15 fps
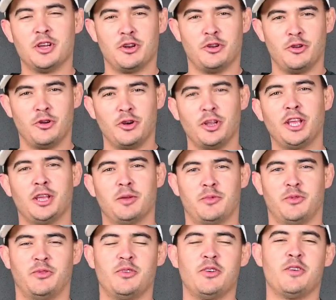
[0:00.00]

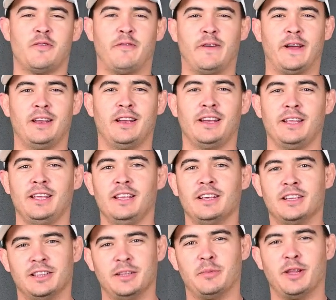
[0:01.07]
Norihimo finally
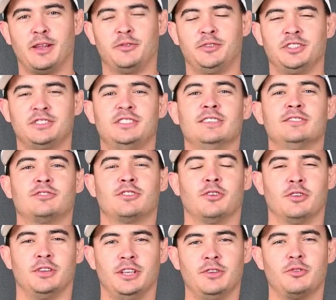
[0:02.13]
developed this
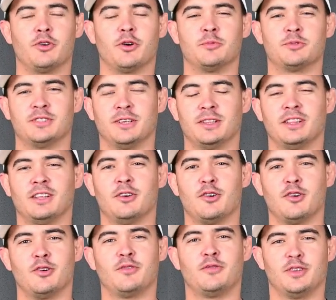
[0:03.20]
new concept
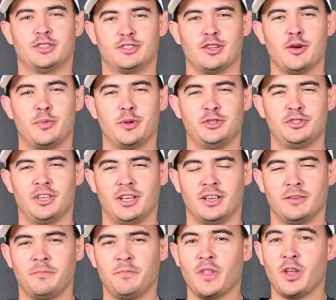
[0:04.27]
of slow pitch jigging,
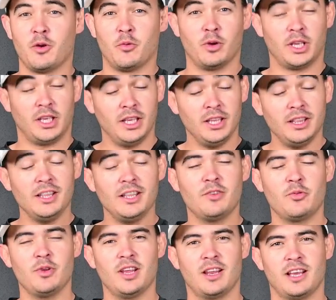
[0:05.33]
where he didn't
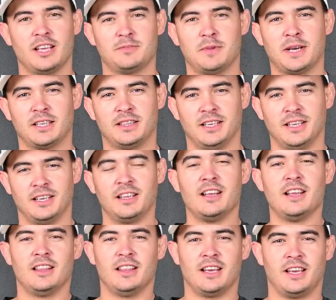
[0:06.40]
realize back then
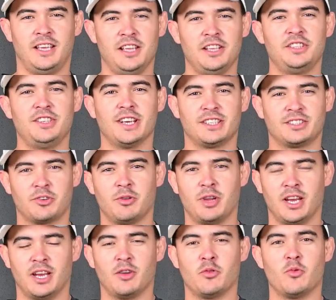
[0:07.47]
that he just
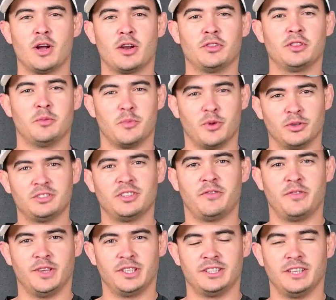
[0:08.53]
created one of the most
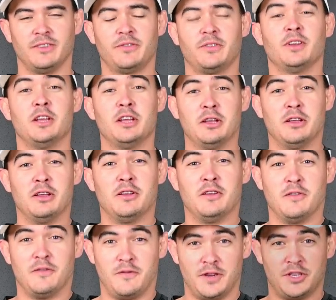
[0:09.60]
effective
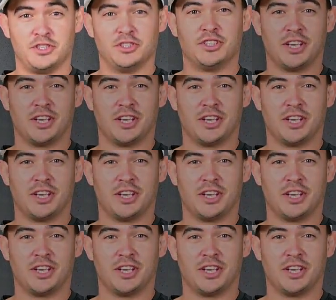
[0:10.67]
fishing